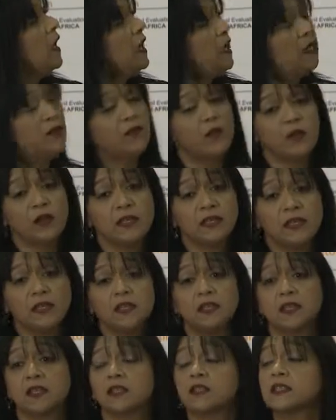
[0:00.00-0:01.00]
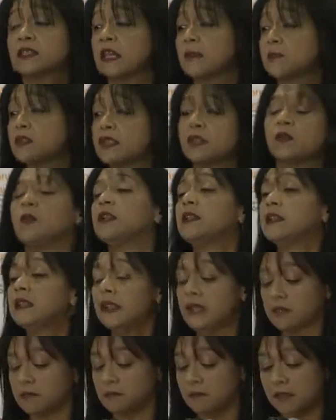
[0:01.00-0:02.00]
Invoices that are
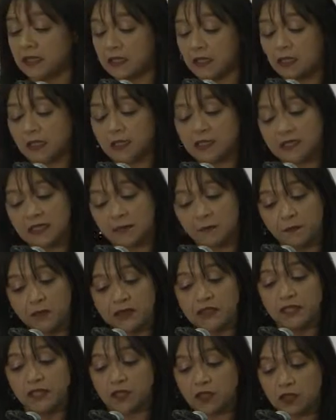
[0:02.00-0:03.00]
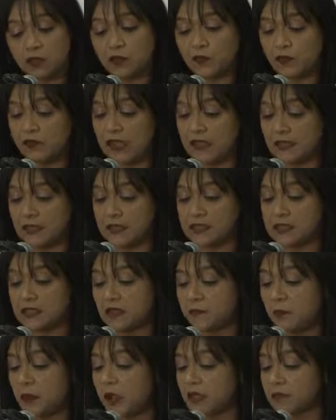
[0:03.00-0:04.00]
subsequently admit, uh, submitted to finance
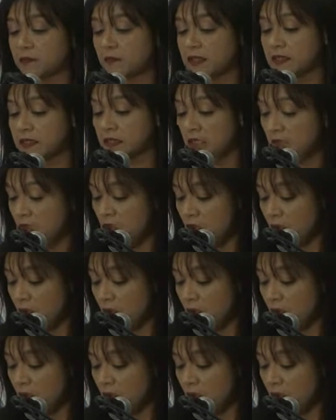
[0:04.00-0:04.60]
departments